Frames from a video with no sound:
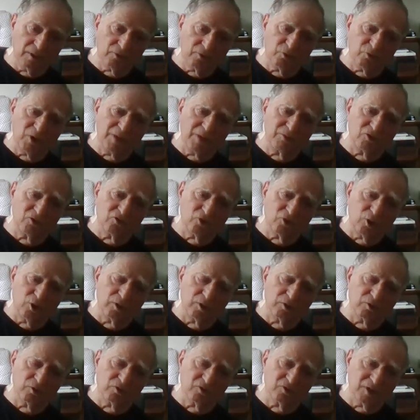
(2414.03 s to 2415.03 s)
Read the
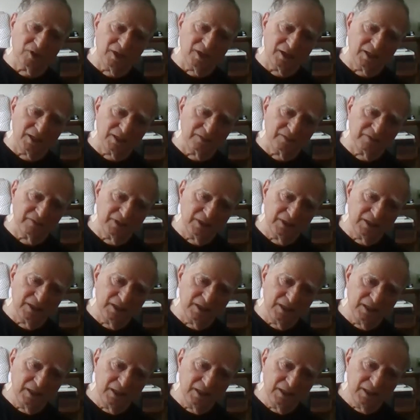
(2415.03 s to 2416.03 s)
soldier was alive
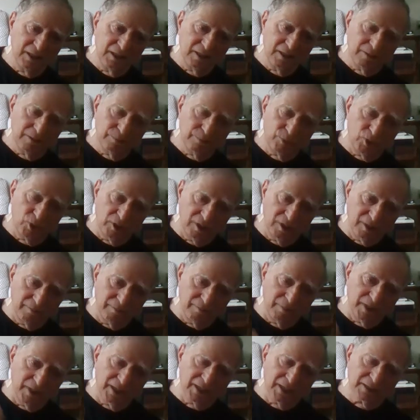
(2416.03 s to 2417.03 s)
brought him
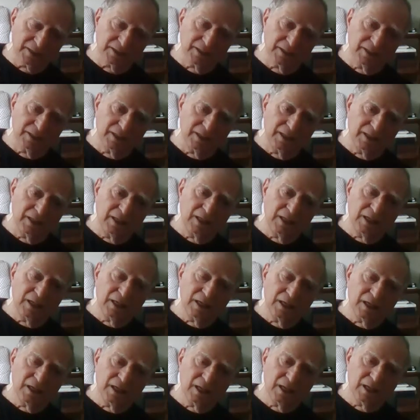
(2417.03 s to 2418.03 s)
back,
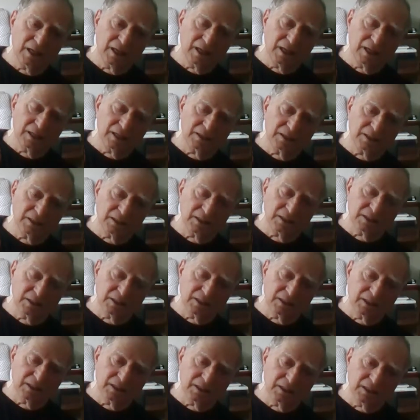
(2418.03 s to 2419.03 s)
and
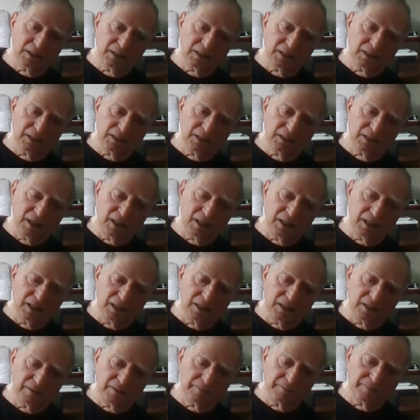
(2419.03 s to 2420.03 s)
they
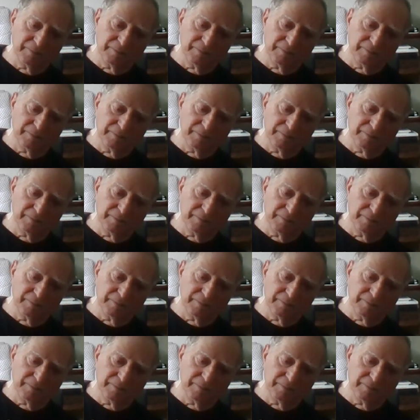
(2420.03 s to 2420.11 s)
uh,